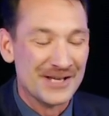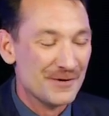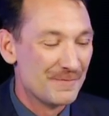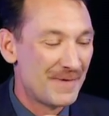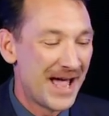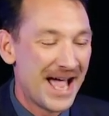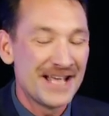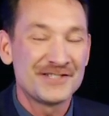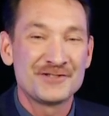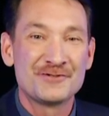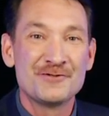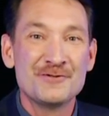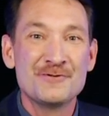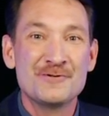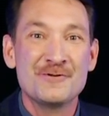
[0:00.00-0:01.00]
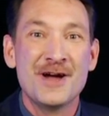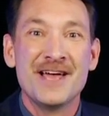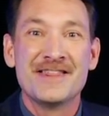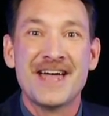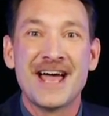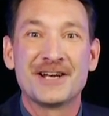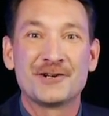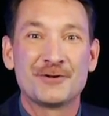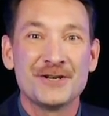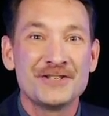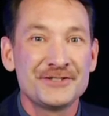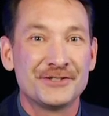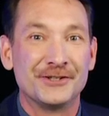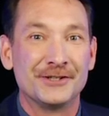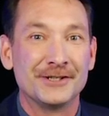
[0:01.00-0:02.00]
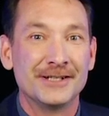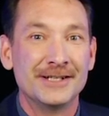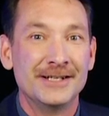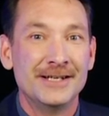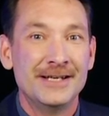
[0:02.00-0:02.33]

you pass through that crystal,